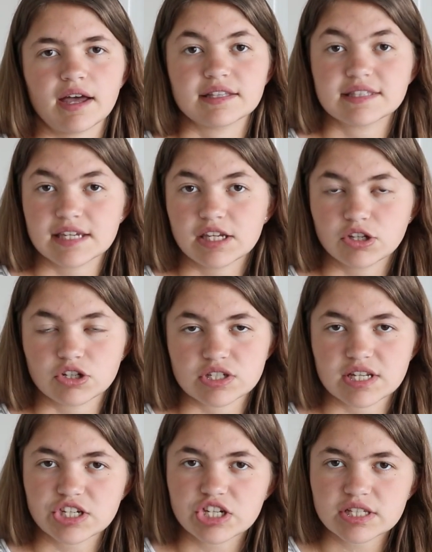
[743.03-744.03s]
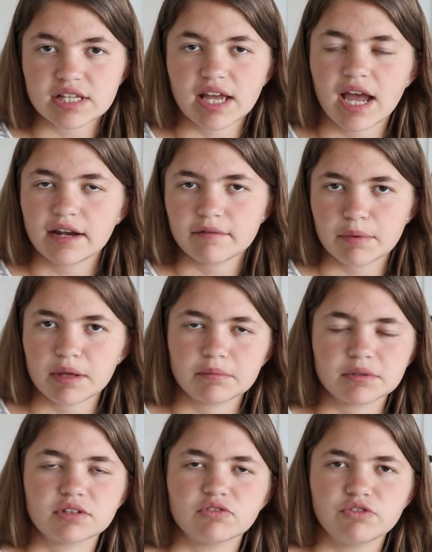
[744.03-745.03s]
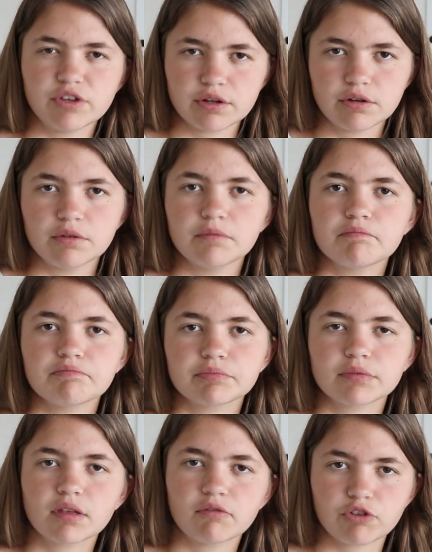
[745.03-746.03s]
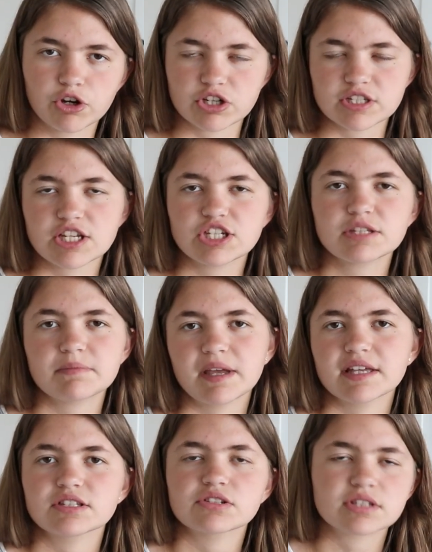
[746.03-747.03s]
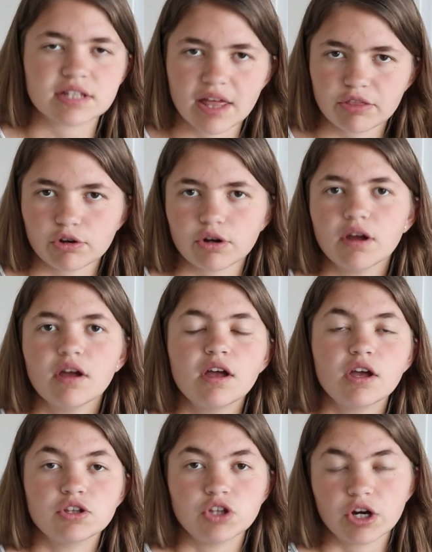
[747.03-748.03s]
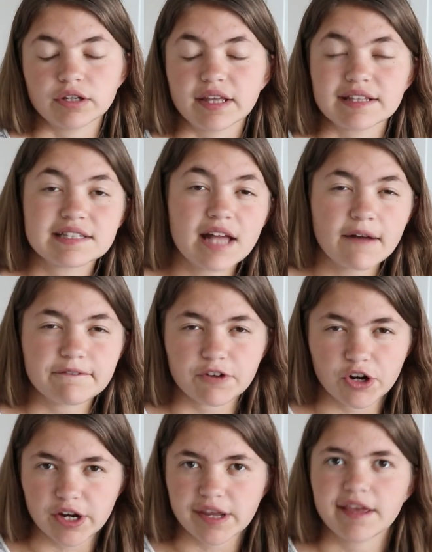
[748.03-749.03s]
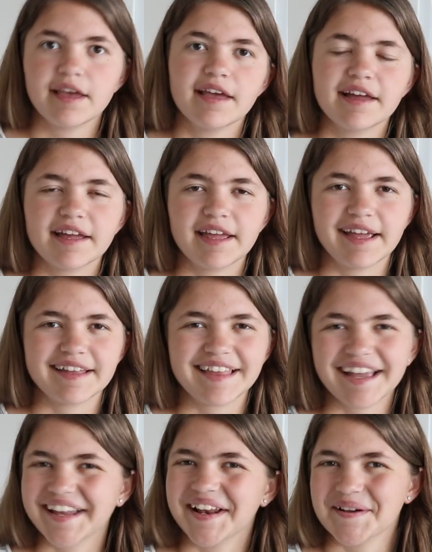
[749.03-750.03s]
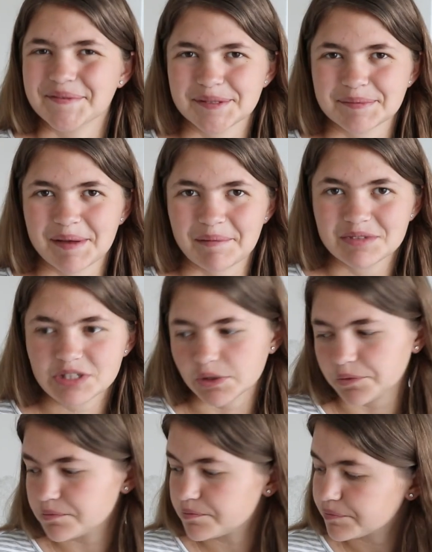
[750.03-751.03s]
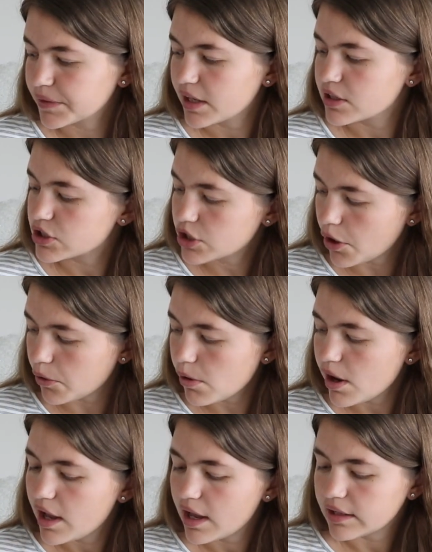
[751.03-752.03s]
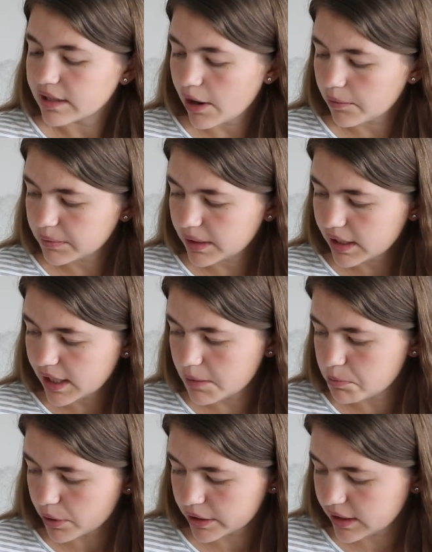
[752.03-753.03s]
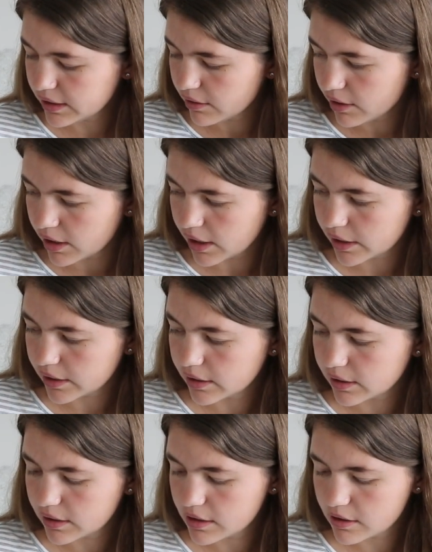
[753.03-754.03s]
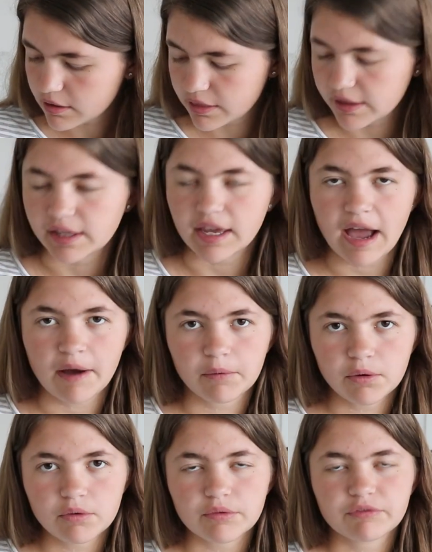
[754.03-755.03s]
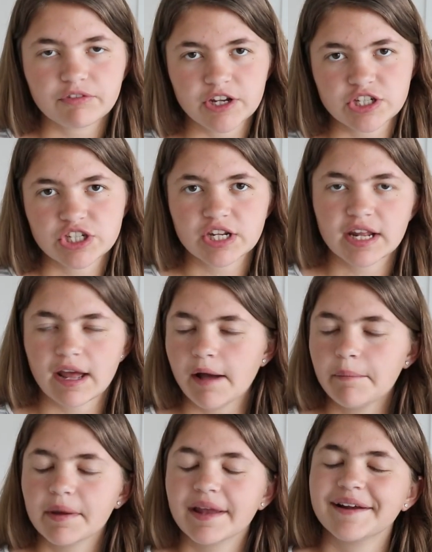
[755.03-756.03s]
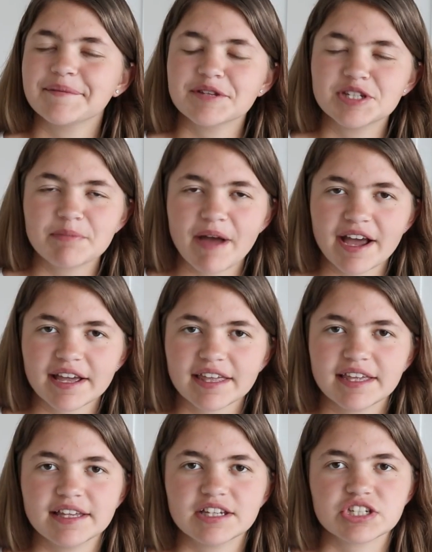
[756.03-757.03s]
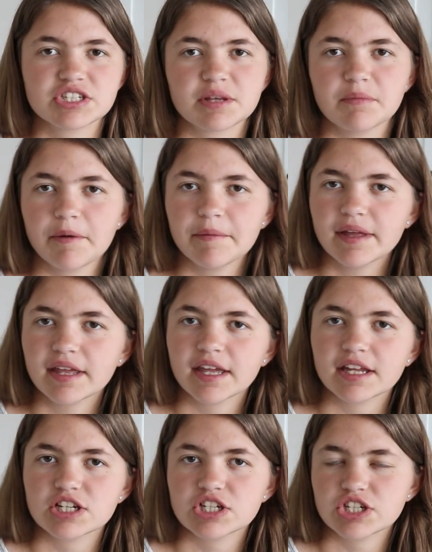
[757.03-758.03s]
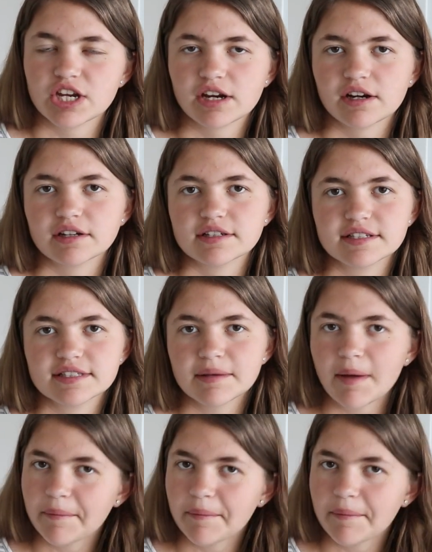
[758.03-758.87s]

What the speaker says: seeing your stitches and kind of being able to feel for your stitches, because there's another yarn that's not furry, and that can help sometimes too. So now I'm going to keep working on the owl, finishing it up, and I'll meet you back in just a moment and share some